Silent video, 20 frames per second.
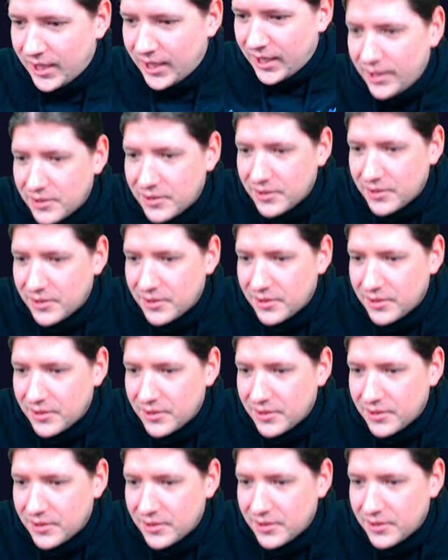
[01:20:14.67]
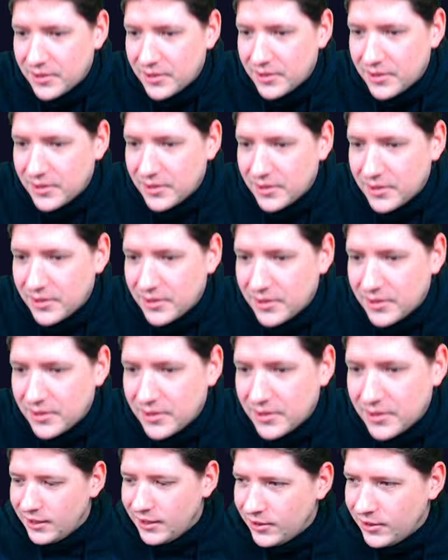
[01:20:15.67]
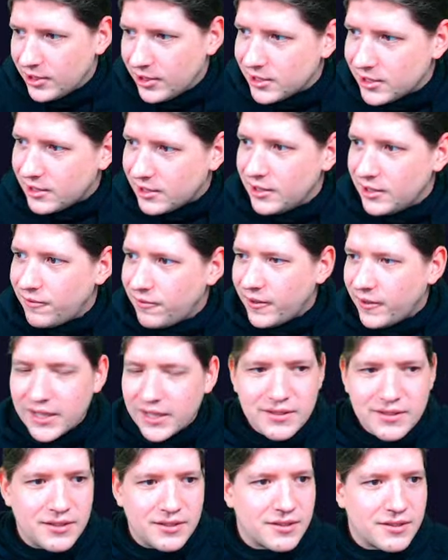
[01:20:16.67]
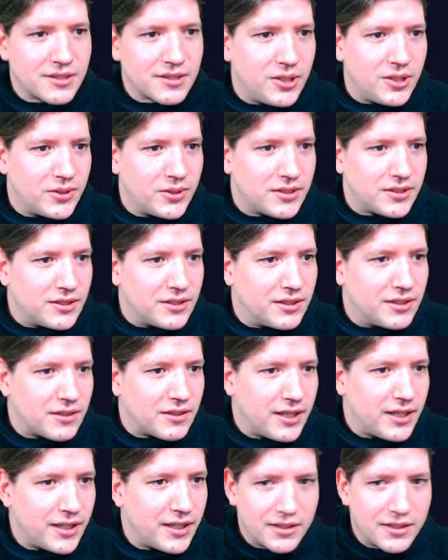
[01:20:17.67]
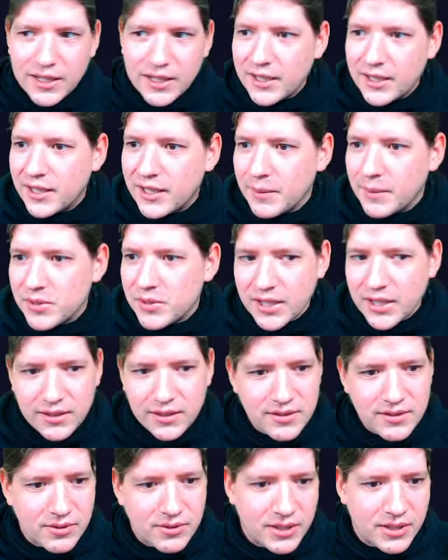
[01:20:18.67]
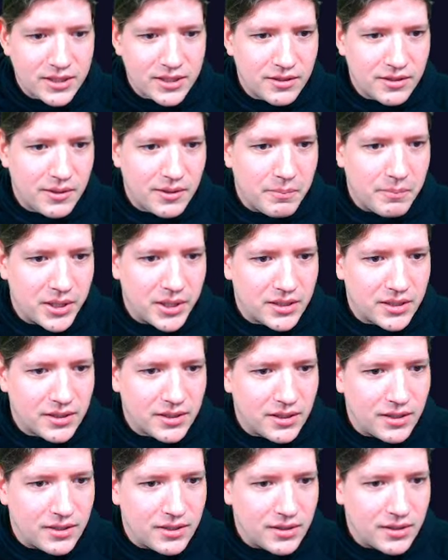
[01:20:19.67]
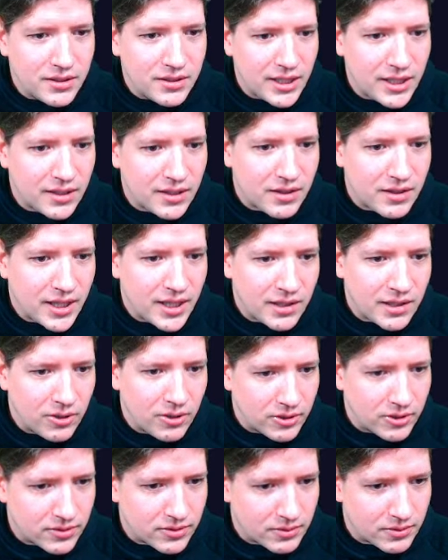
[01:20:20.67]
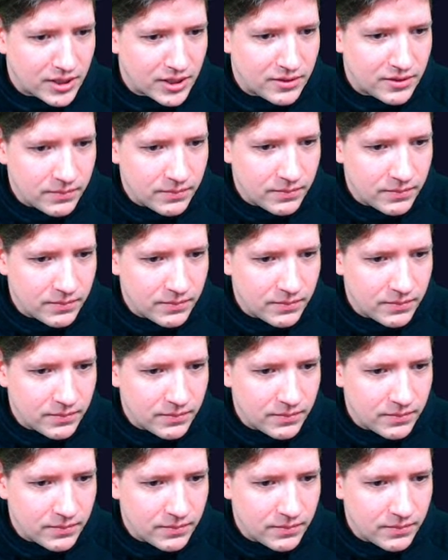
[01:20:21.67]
so it's obviously not the fastest code. It did take a couple seconds to run, but it didn't take that long to run.